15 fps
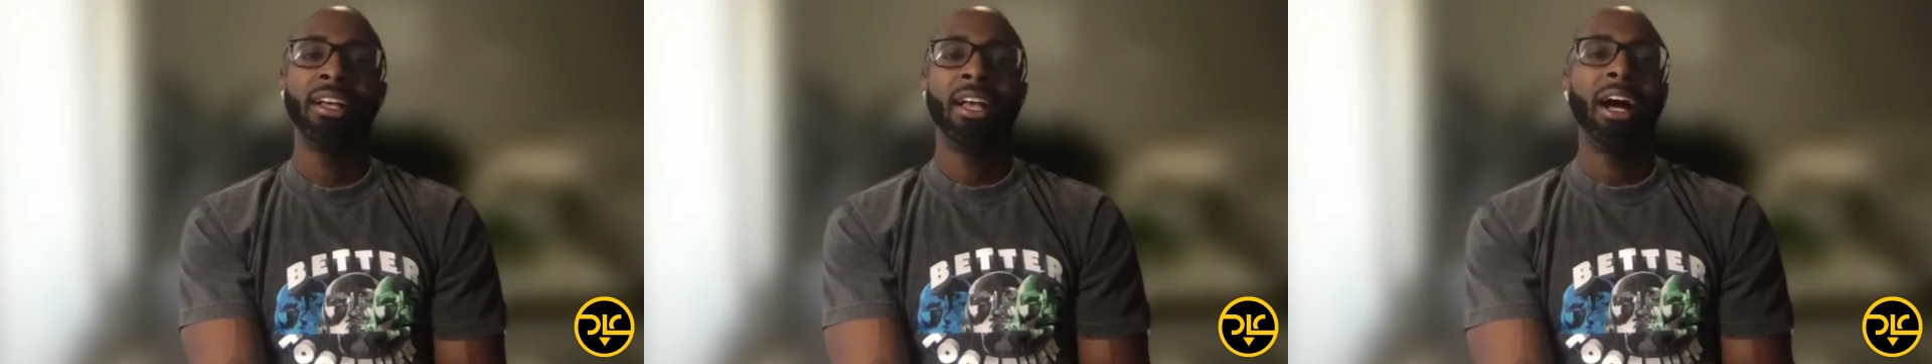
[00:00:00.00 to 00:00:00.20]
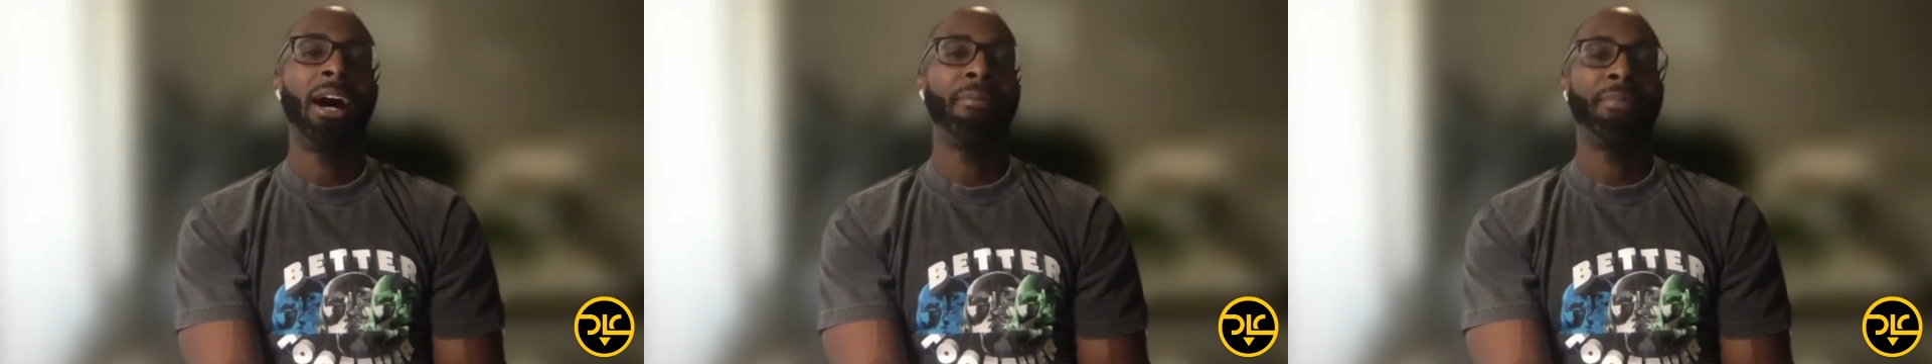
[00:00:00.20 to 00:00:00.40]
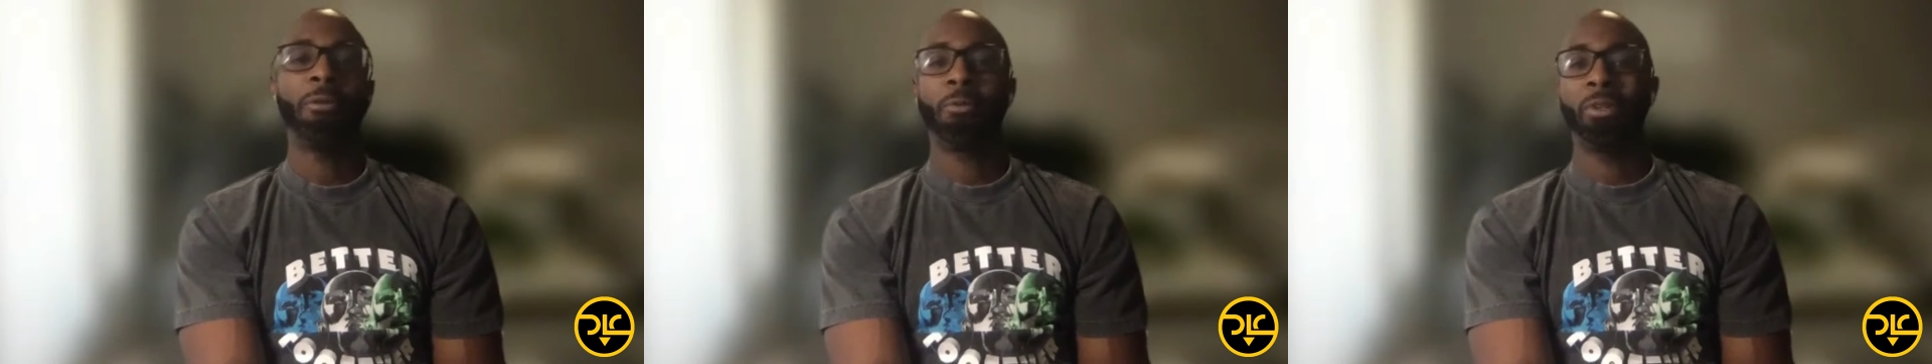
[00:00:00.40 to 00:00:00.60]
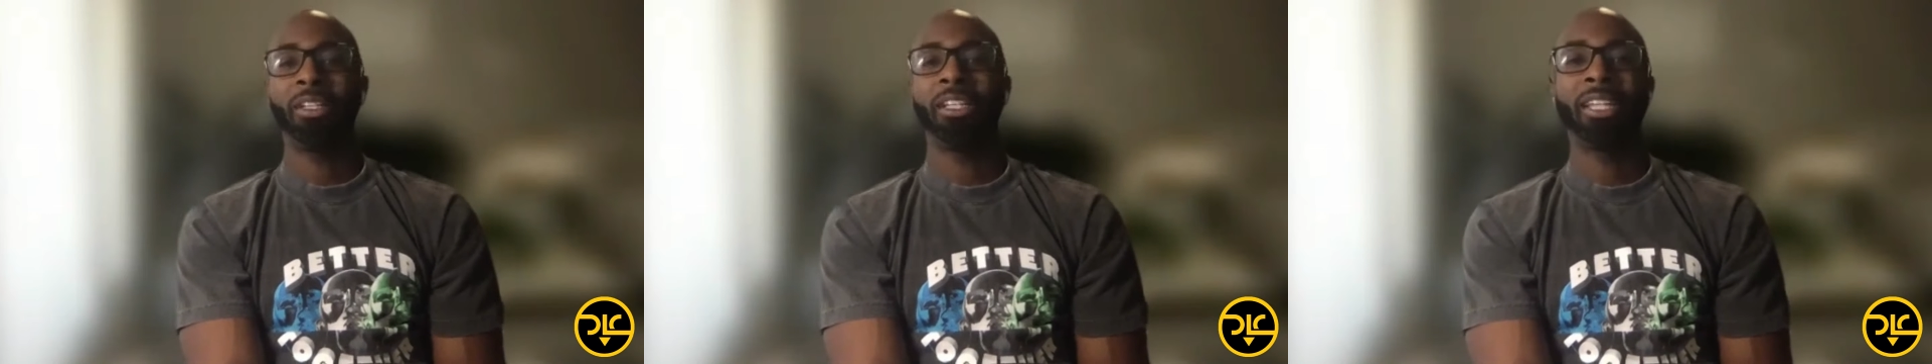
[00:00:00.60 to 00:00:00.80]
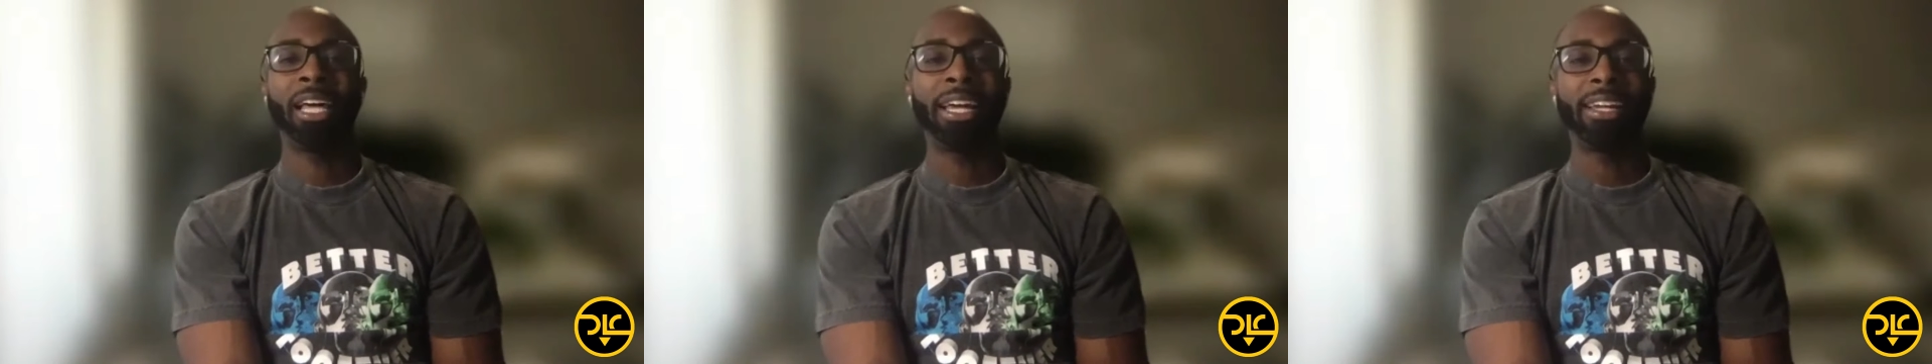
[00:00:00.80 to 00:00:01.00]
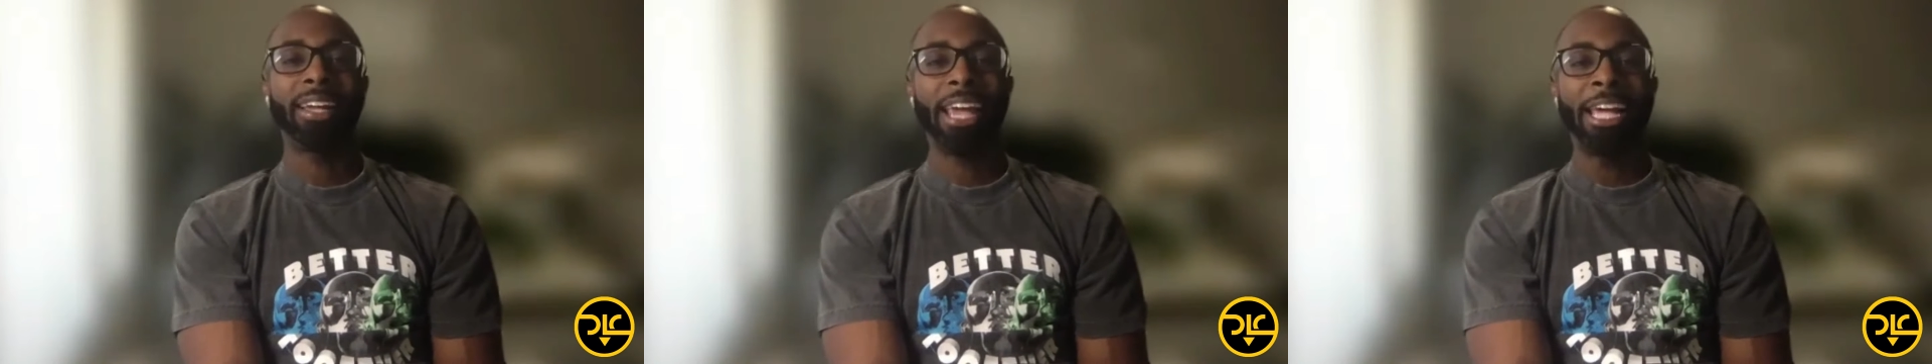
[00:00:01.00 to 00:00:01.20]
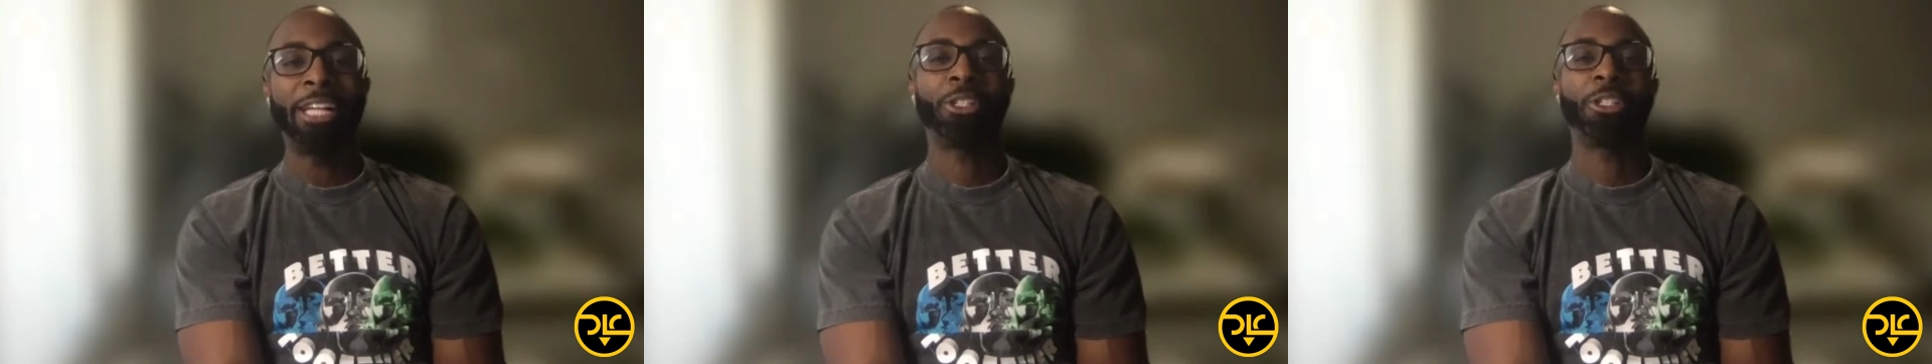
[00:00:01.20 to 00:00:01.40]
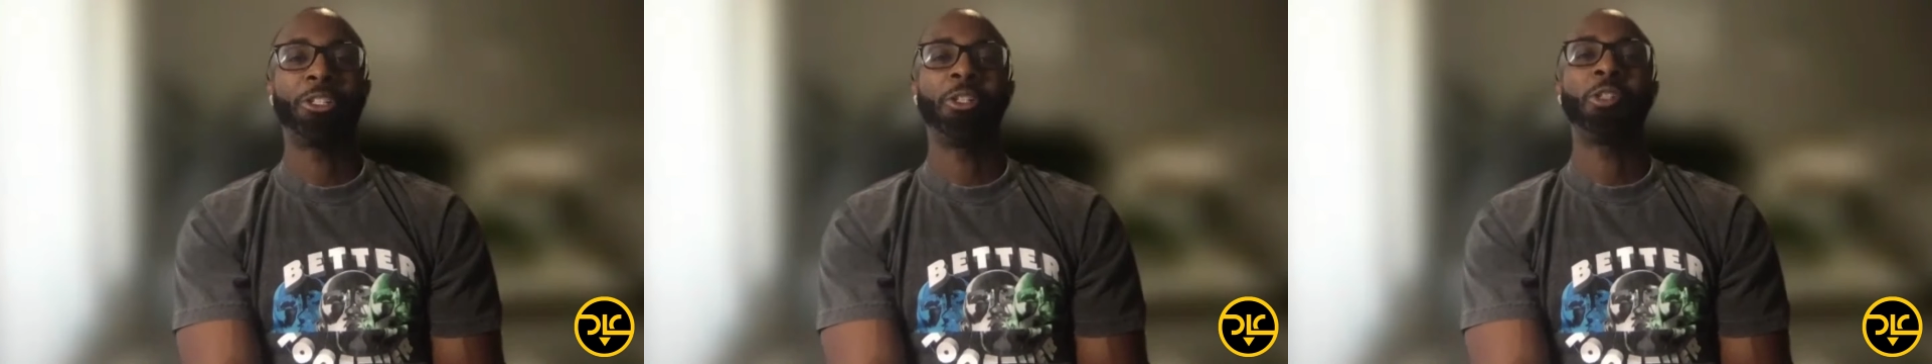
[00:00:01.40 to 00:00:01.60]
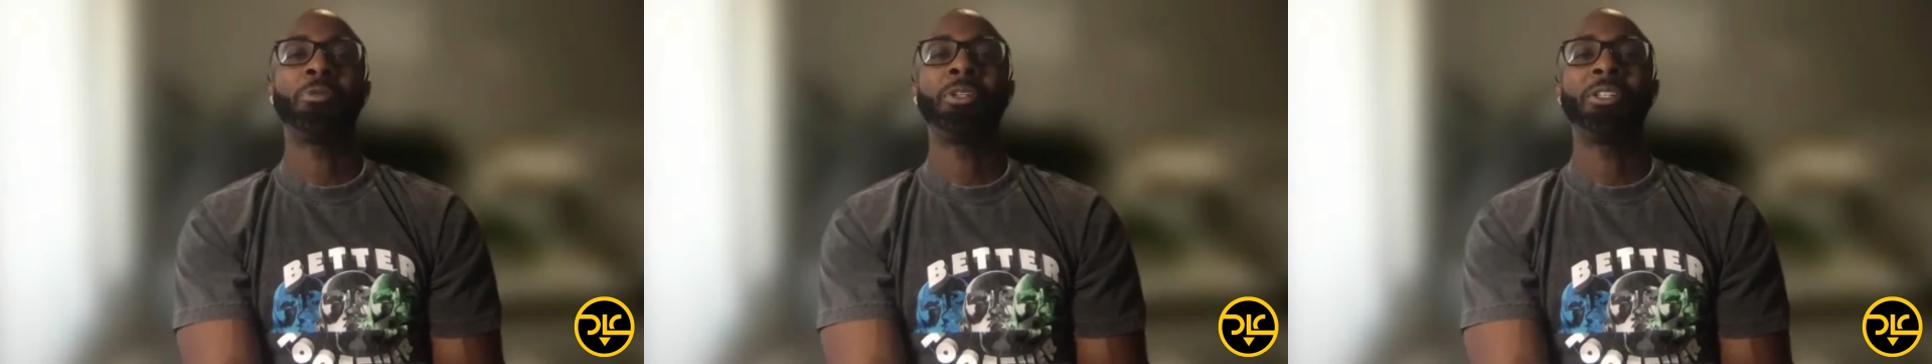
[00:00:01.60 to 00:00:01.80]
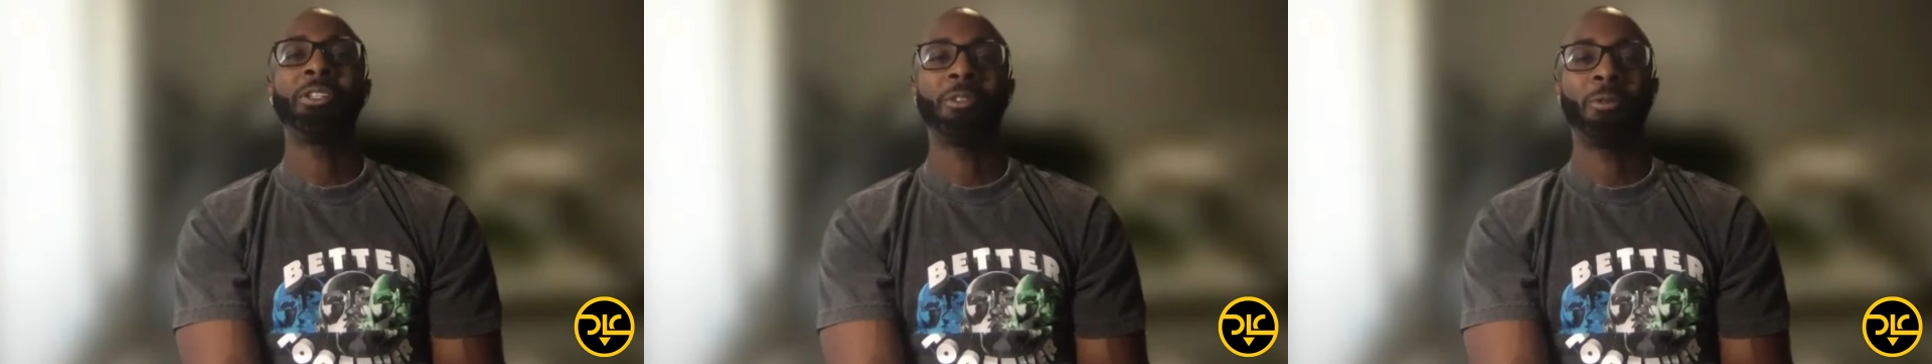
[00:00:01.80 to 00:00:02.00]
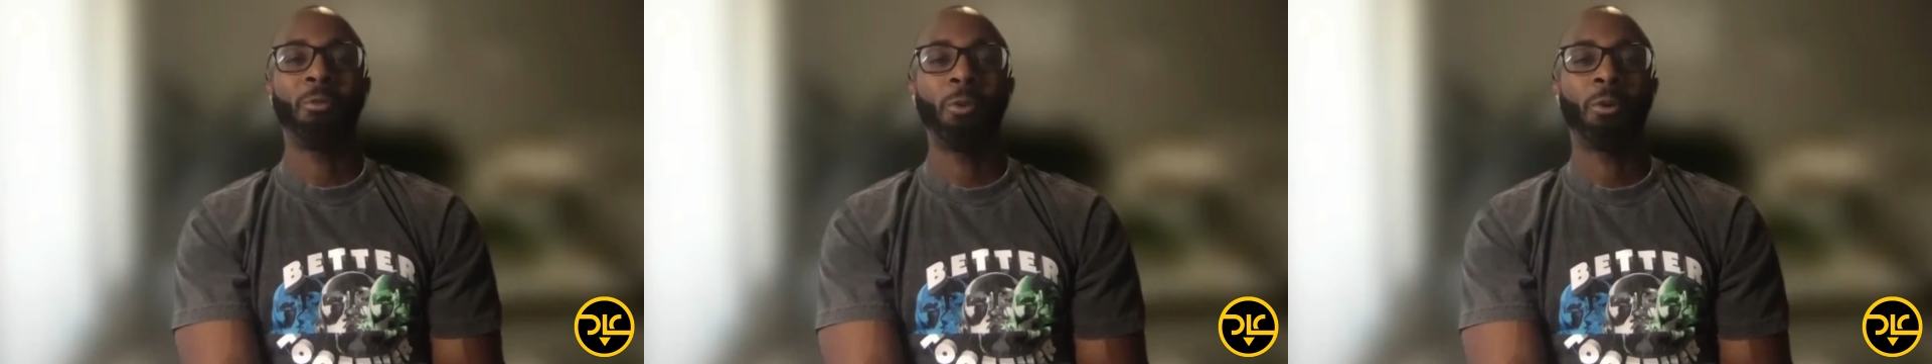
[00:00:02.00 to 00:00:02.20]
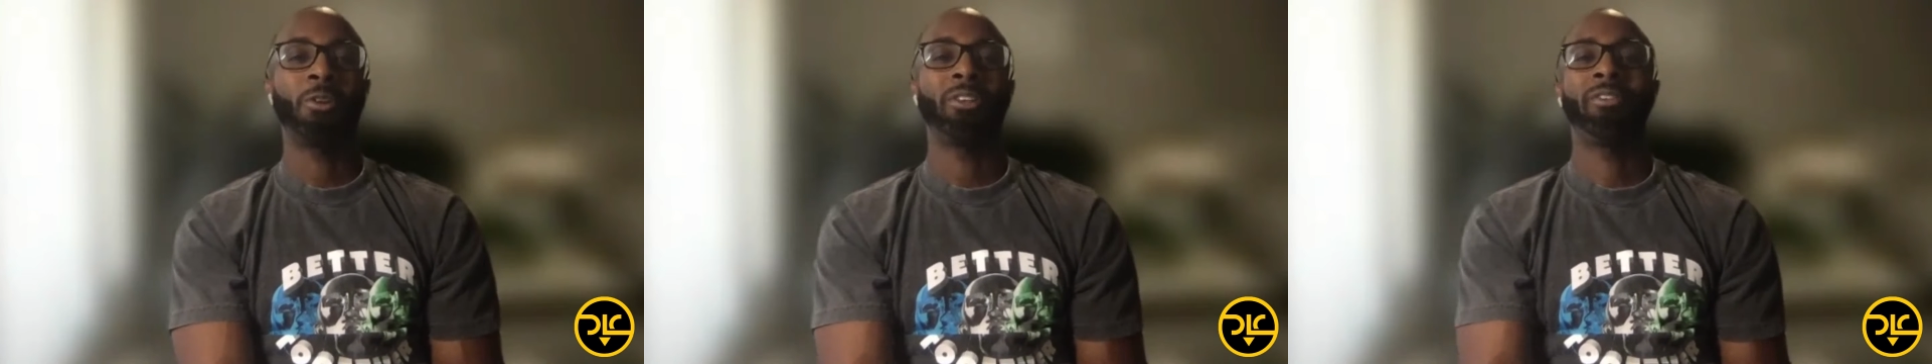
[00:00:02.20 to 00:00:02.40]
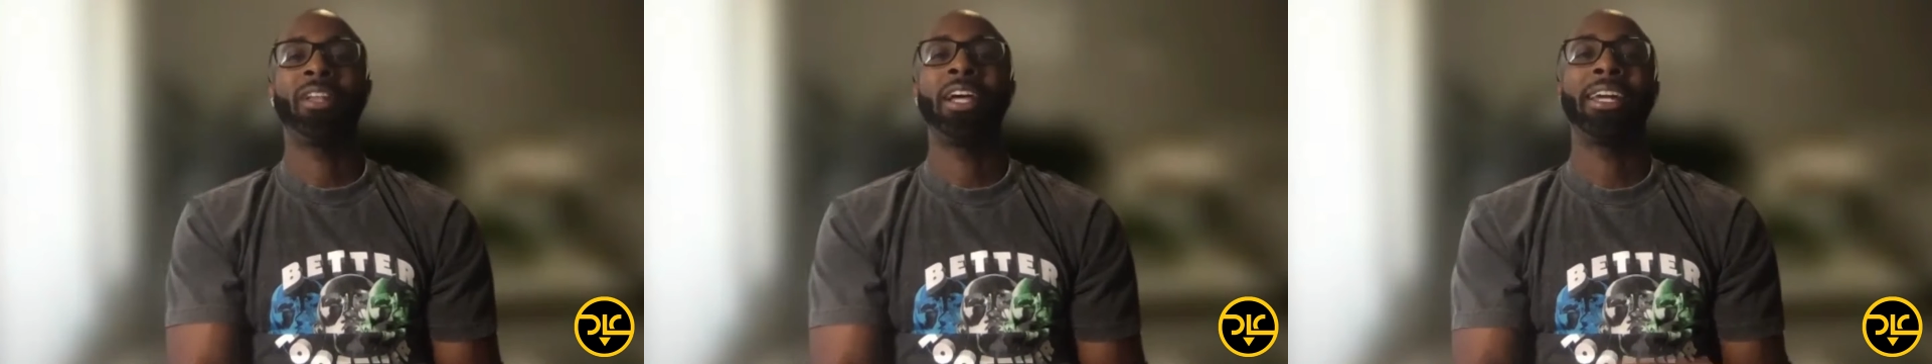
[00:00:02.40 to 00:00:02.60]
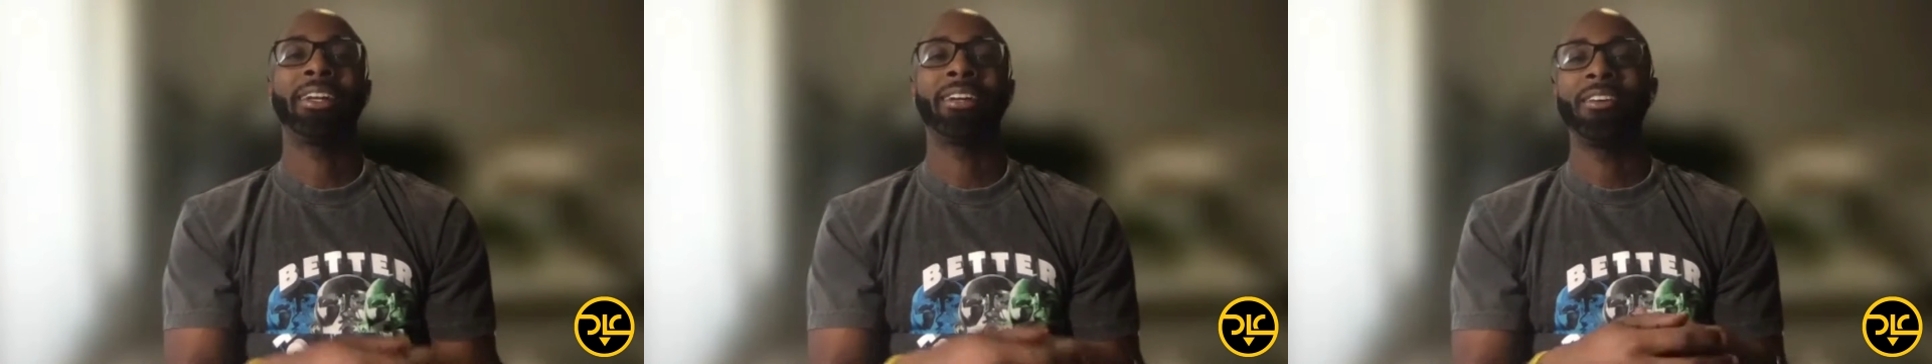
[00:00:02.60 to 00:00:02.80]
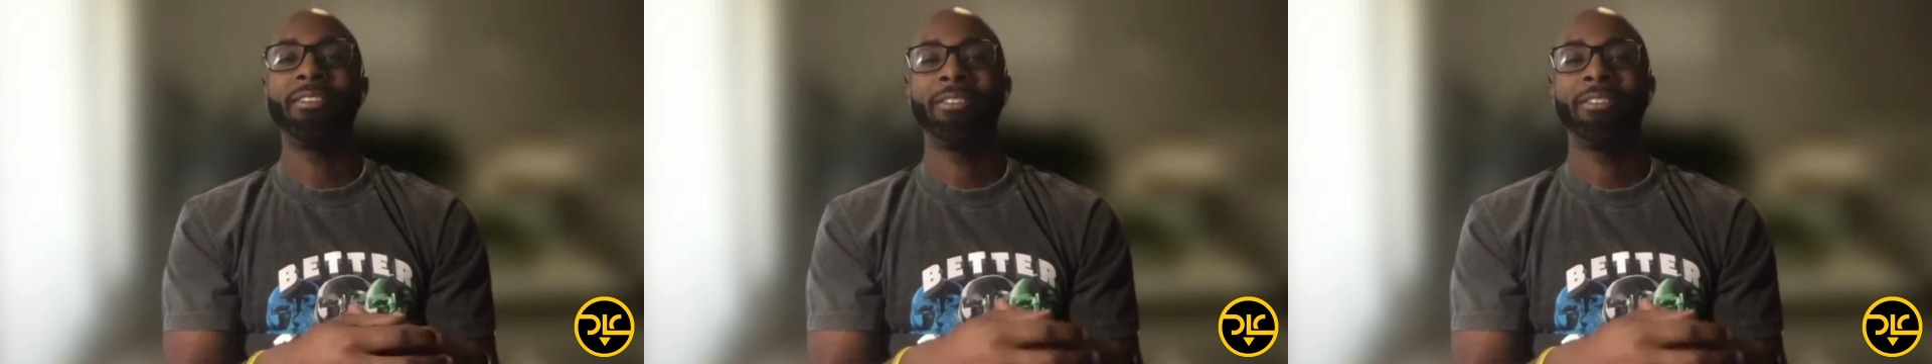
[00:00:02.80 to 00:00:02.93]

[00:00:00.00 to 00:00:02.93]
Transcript: that really like introduced me to the world of like